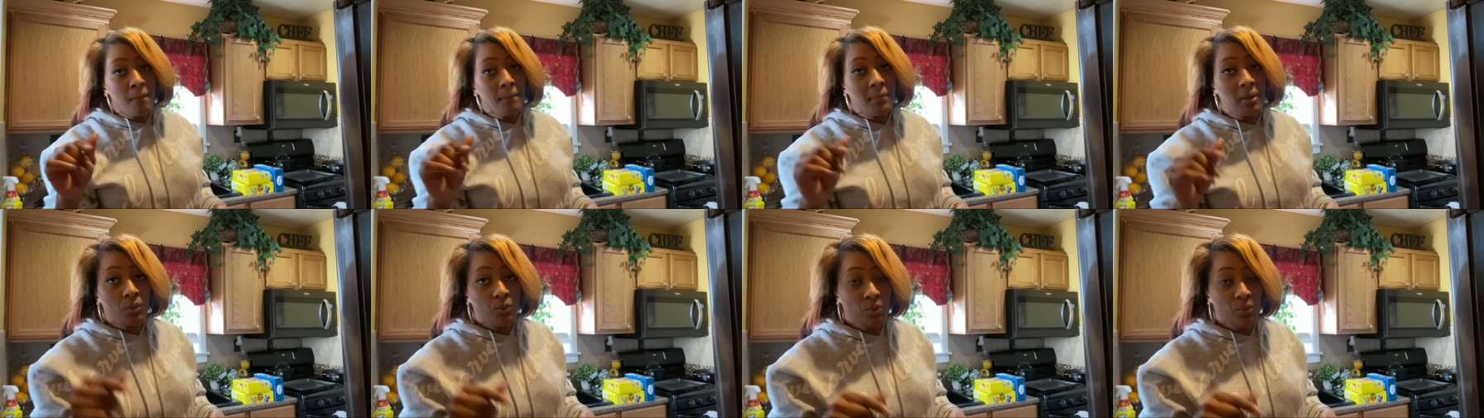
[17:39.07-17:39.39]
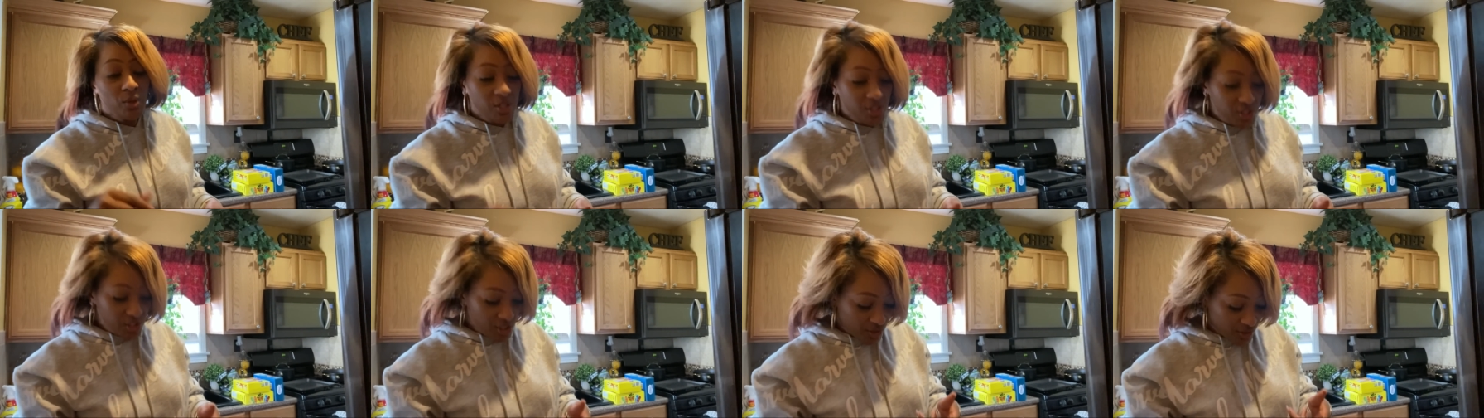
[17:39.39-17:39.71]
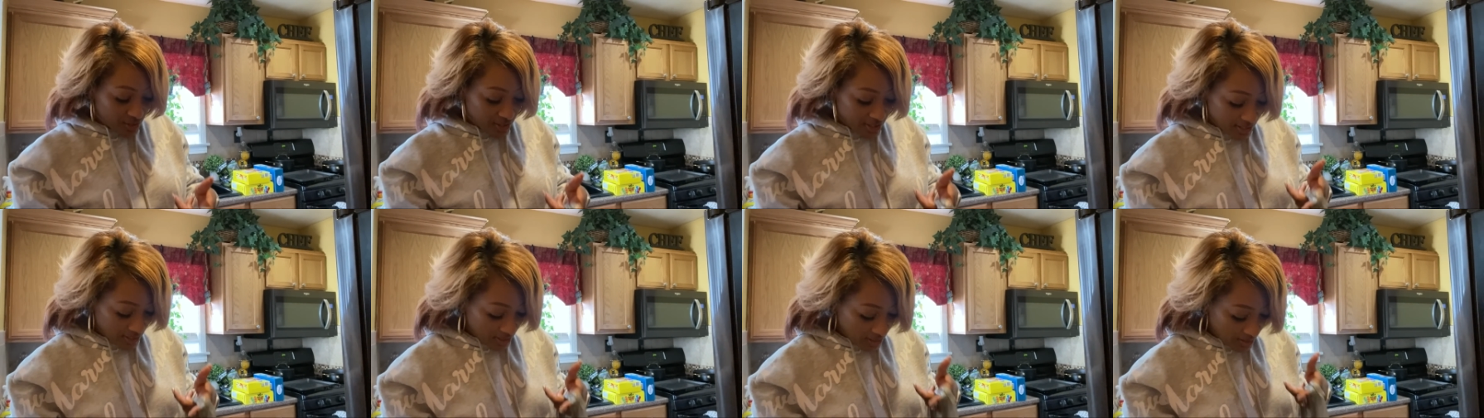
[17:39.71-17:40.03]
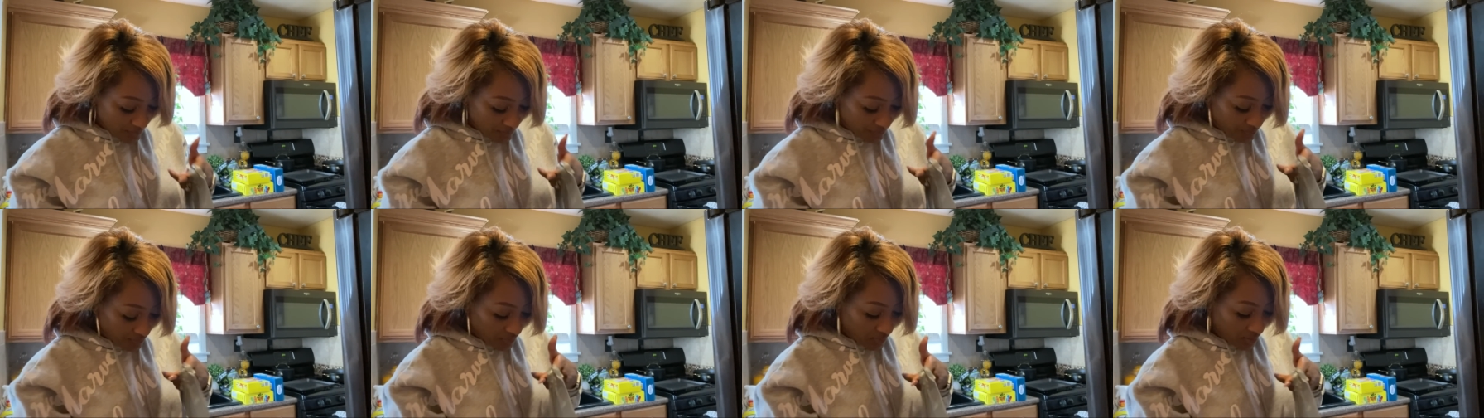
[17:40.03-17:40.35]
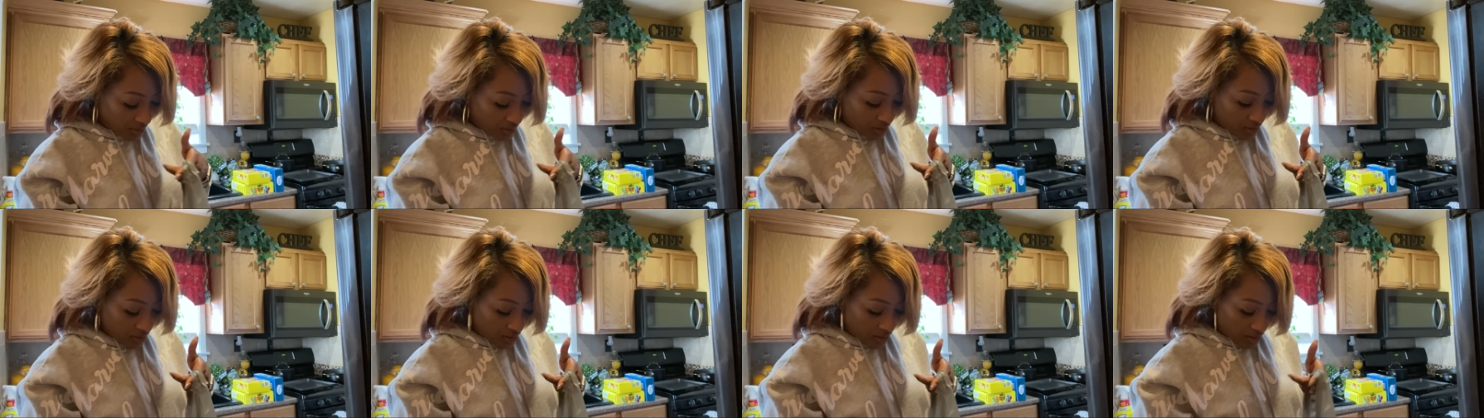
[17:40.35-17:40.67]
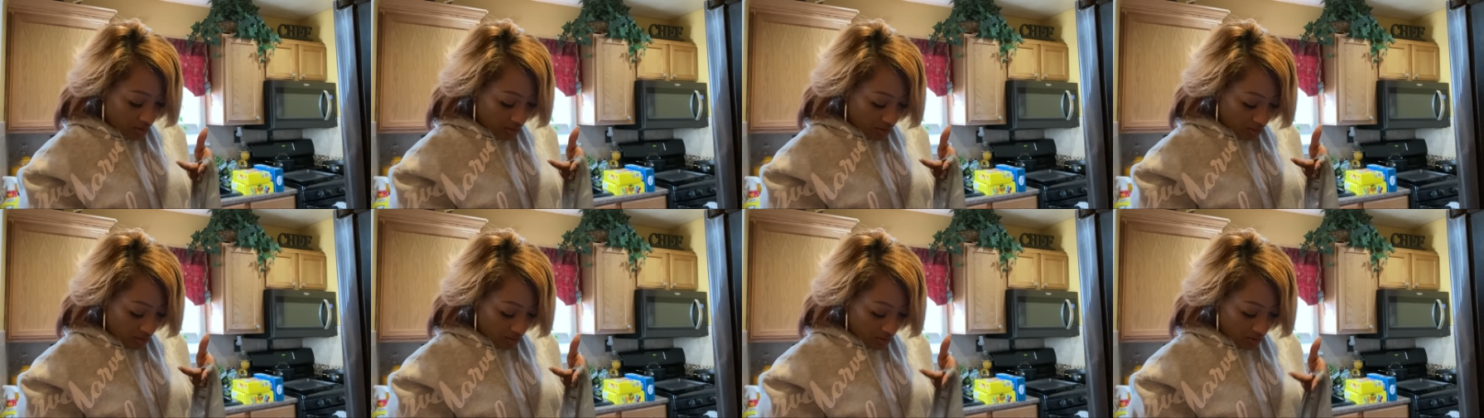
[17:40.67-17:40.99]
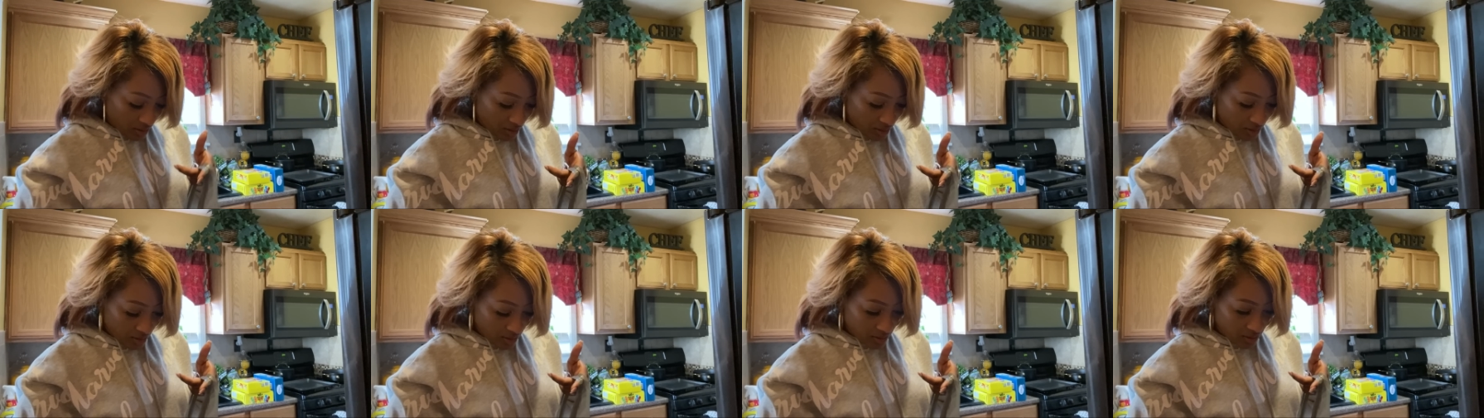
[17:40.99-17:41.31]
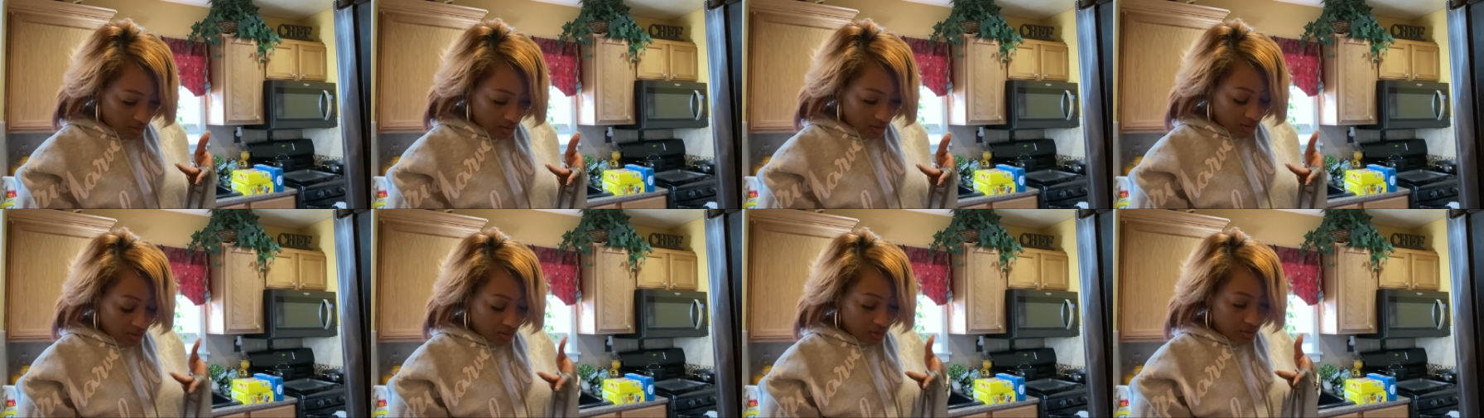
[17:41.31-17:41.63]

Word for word: But we shall see. And